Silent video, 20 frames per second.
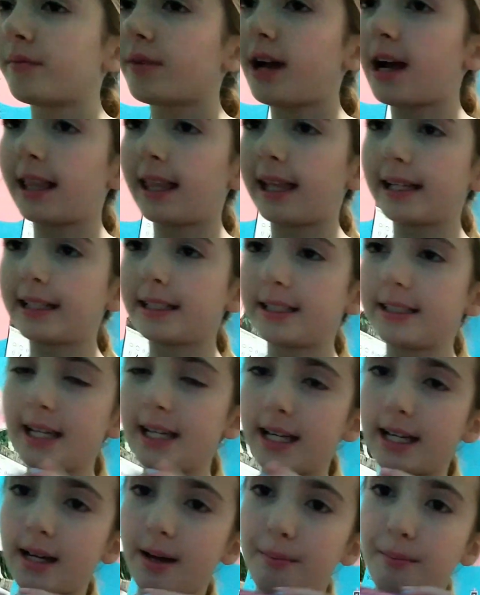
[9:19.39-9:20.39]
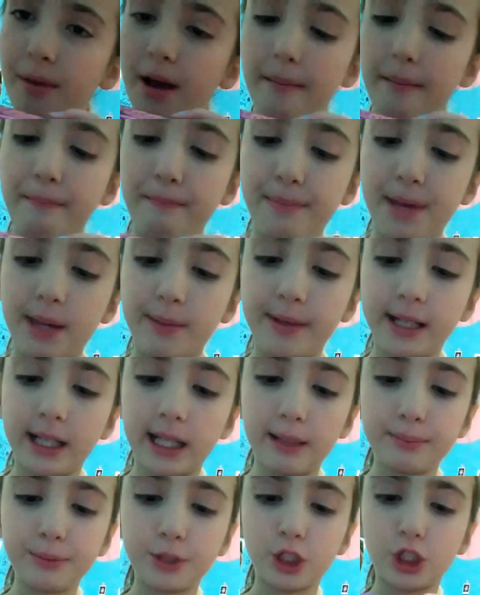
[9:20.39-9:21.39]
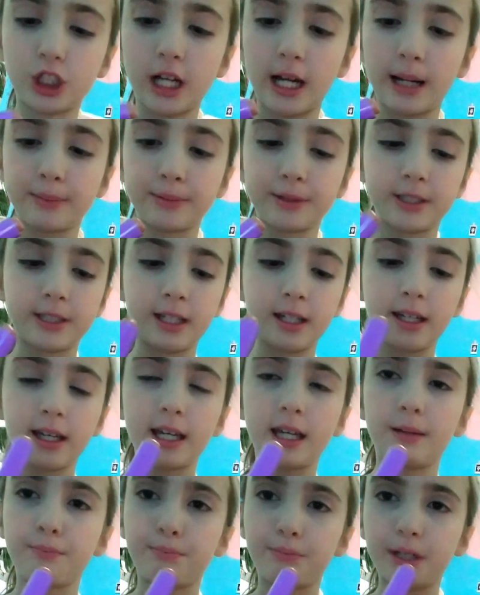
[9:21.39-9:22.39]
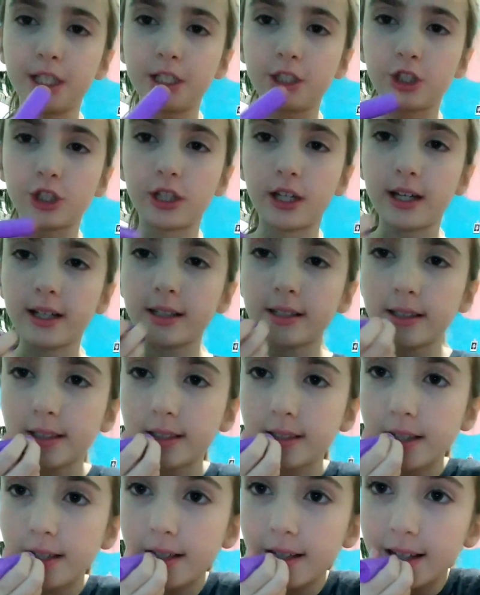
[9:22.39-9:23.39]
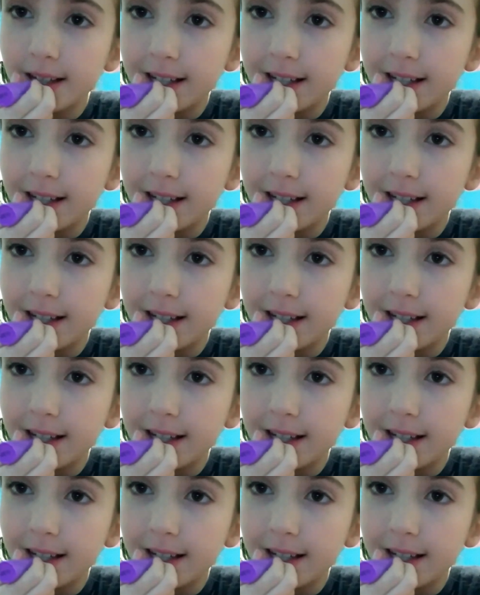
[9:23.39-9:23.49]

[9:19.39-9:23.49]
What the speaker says: I like to take my Baby Lips chapstick in Peach Kiss